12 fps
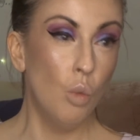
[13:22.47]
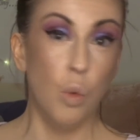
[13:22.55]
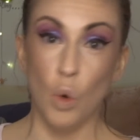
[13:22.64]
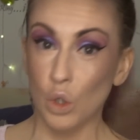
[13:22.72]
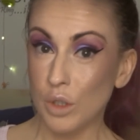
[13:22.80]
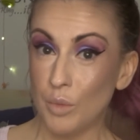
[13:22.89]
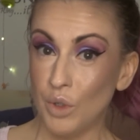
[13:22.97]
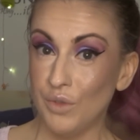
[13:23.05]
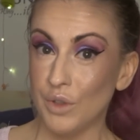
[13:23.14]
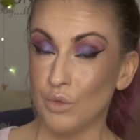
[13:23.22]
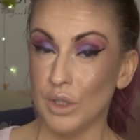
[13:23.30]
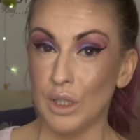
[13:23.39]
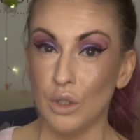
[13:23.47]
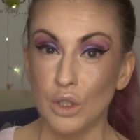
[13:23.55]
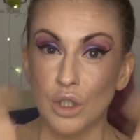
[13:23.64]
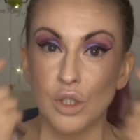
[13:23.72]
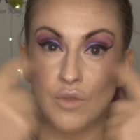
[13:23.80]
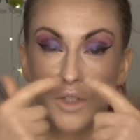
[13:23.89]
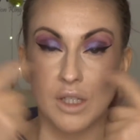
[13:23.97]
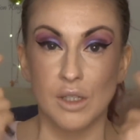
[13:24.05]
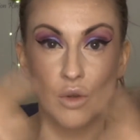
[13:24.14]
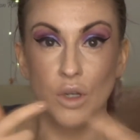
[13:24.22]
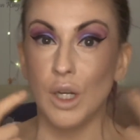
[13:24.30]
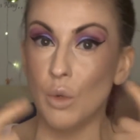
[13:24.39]
waterproof is really good because obviously it's
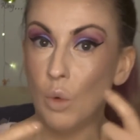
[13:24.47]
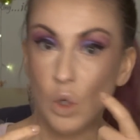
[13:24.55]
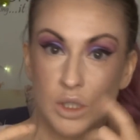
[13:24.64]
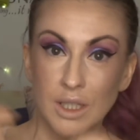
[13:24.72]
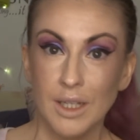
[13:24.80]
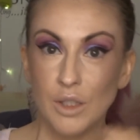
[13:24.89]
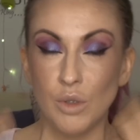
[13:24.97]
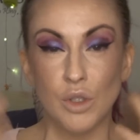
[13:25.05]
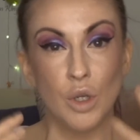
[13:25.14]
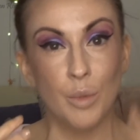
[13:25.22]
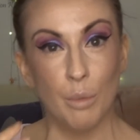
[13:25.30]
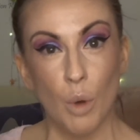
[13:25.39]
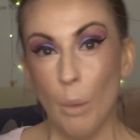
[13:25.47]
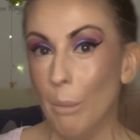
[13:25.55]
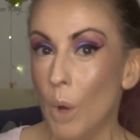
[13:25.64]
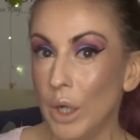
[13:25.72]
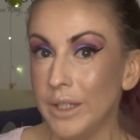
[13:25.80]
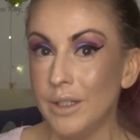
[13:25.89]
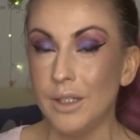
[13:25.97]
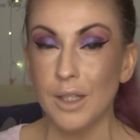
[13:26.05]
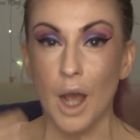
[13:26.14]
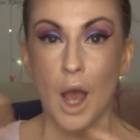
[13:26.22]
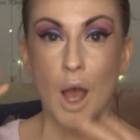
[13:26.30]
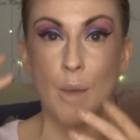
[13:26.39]
going in any waterline so it's going to be more moist
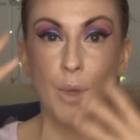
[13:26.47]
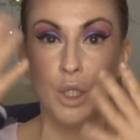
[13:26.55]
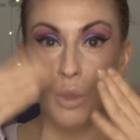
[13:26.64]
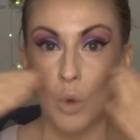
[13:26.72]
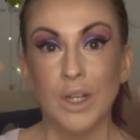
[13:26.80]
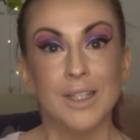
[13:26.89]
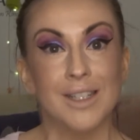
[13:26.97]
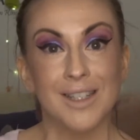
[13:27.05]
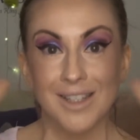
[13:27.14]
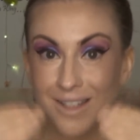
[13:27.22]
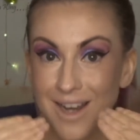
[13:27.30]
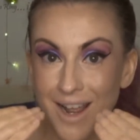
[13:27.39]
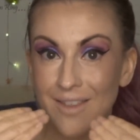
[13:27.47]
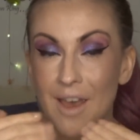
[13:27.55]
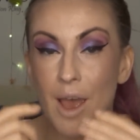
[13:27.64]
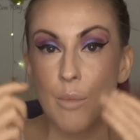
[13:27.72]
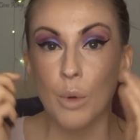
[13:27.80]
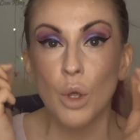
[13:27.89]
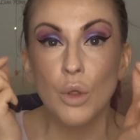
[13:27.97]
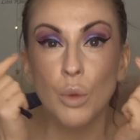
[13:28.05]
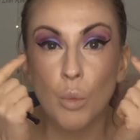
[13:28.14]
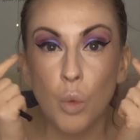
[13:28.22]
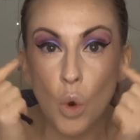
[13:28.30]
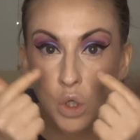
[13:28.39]
um, and you want it to stay there but
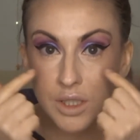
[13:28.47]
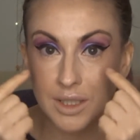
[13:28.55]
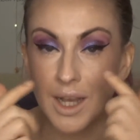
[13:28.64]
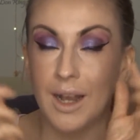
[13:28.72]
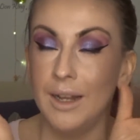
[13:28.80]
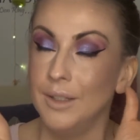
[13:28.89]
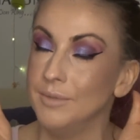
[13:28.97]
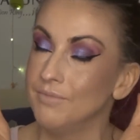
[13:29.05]
the waterline